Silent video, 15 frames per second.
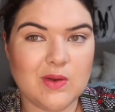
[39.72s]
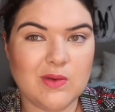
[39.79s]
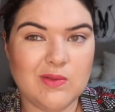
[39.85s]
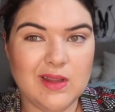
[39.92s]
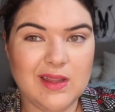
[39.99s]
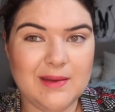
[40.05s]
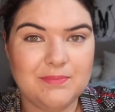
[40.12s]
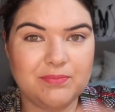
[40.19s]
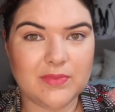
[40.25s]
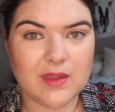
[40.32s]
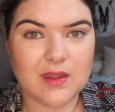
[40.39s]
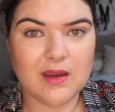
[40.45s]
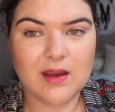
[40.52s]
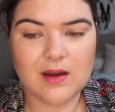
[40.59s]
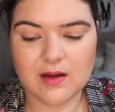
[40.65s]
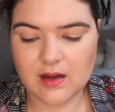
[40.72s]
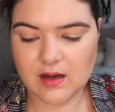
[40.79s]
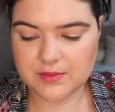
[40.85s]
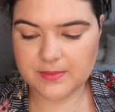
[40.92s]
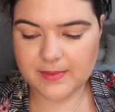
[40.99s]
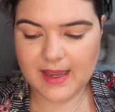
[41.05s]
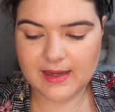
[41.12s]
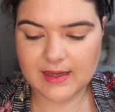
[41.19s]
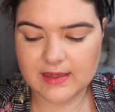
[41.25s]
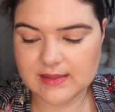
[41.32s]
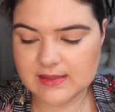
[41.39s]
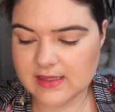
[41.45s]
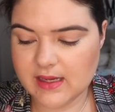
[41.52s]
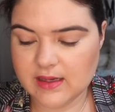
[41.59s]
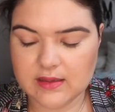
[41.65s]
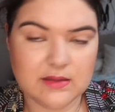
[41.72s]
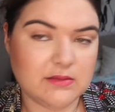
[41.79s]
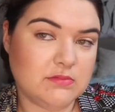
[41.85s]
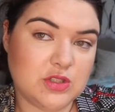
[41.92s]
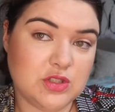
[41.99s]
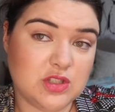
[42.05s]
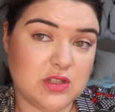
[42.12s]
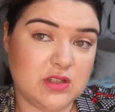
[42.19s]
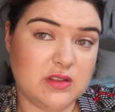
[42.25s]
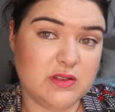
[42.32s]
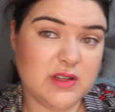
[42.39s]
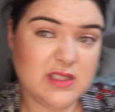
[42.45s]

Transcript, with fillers: Voila. Alright, I'll be back in a sec to show you the